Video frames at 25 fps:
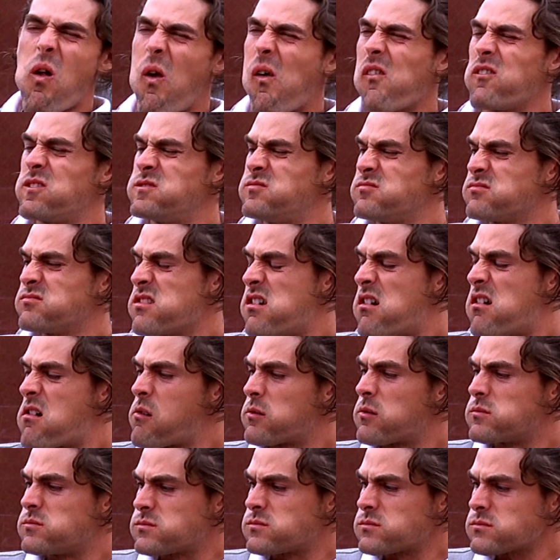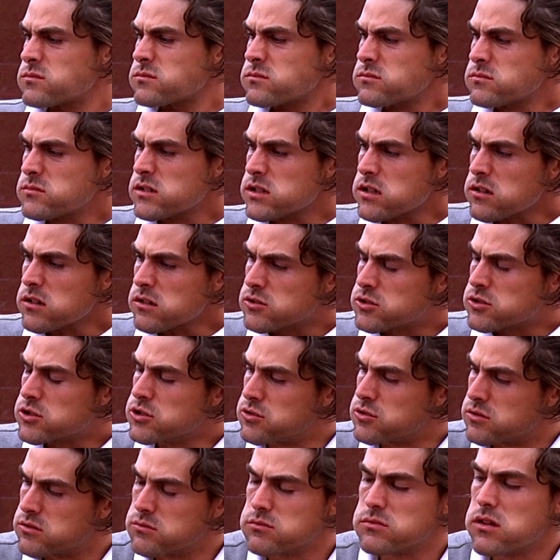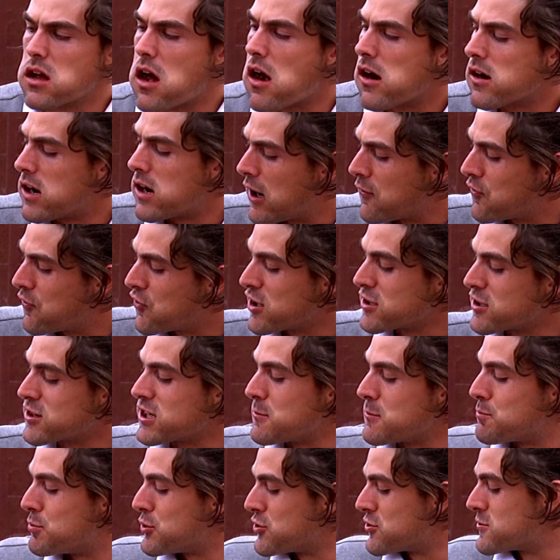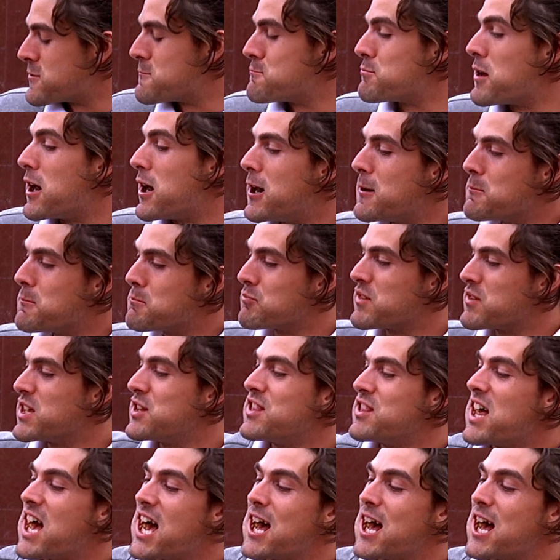wardrobe, cosmetic Dude, approach? I feel like they put the bomb in